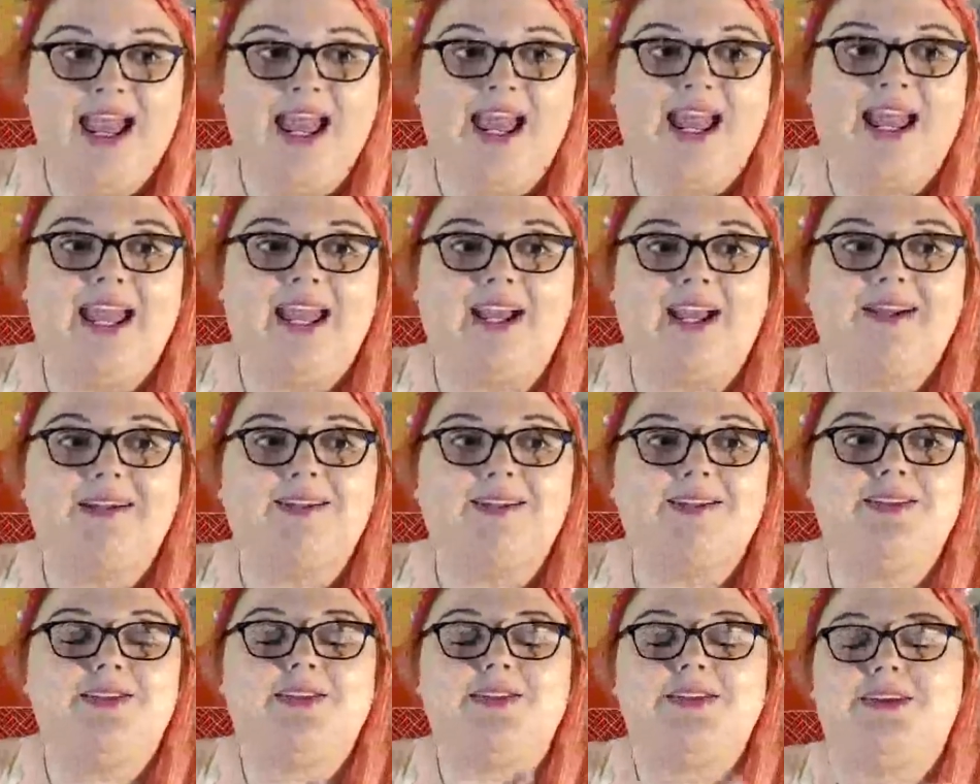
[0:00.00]

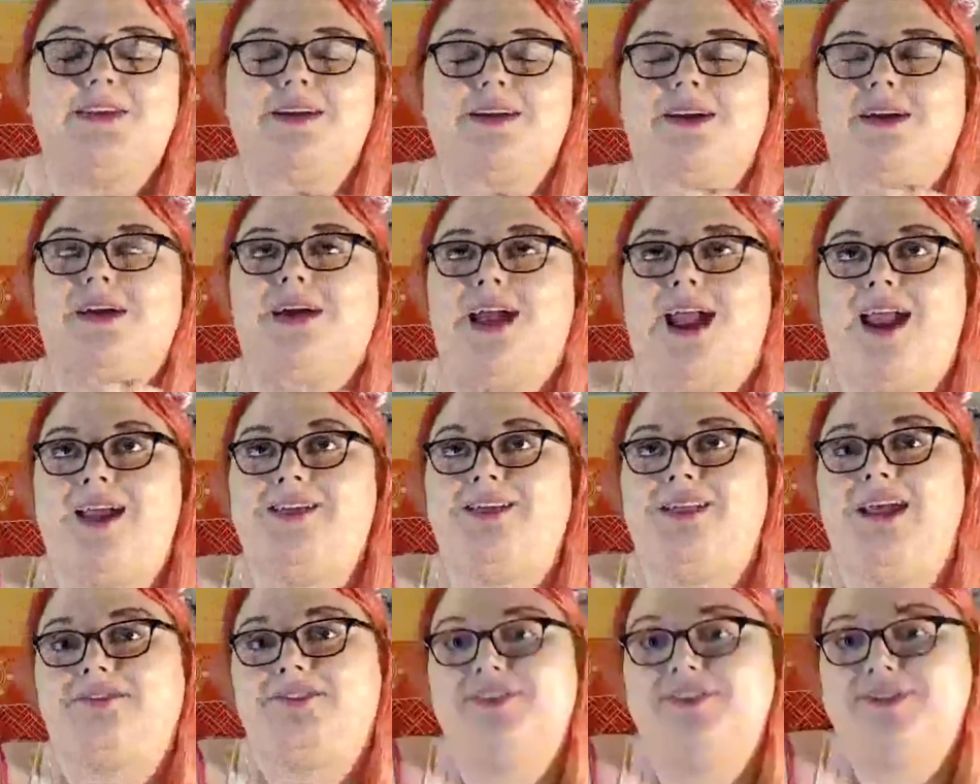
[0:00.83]
And I
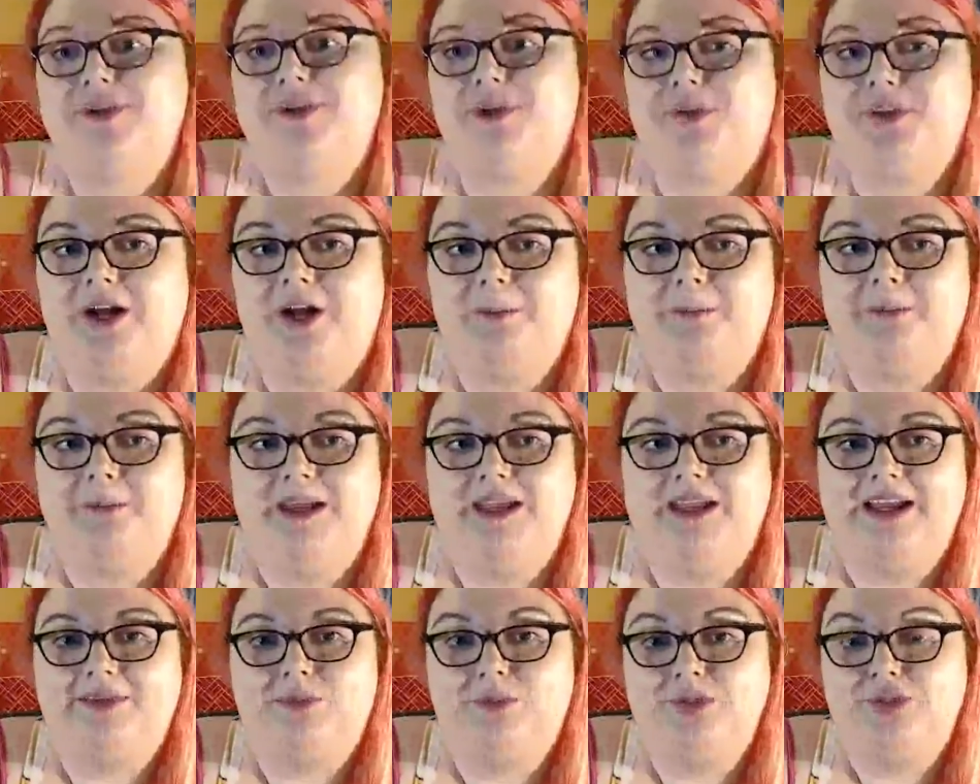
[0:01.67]
left physical
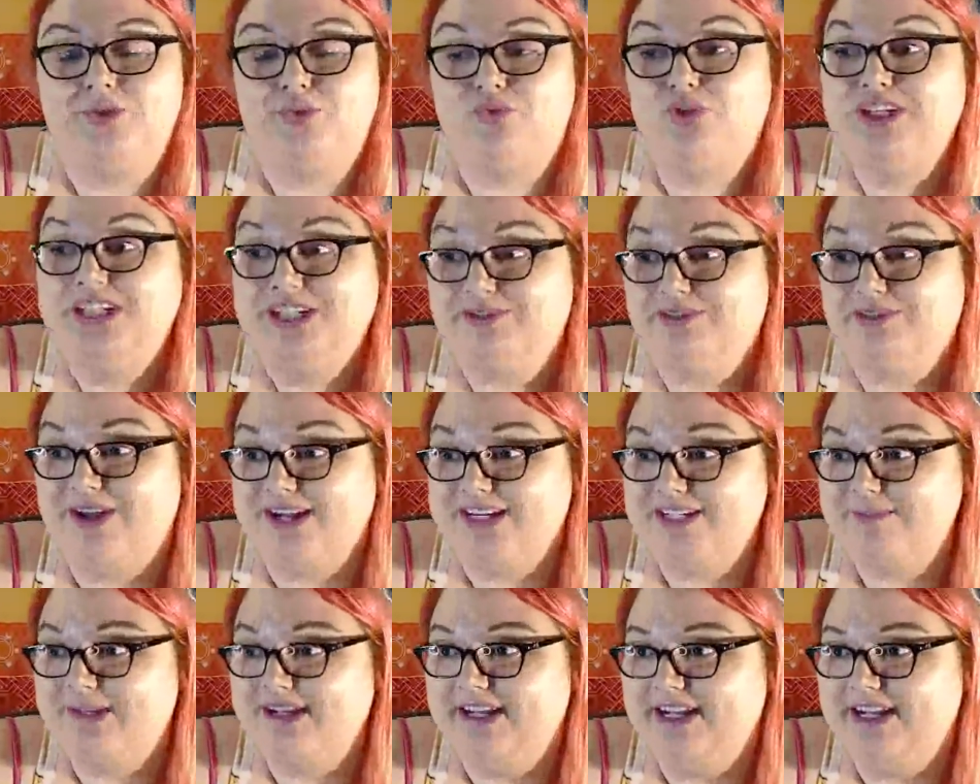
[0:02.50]
therapy, which really wrecked me.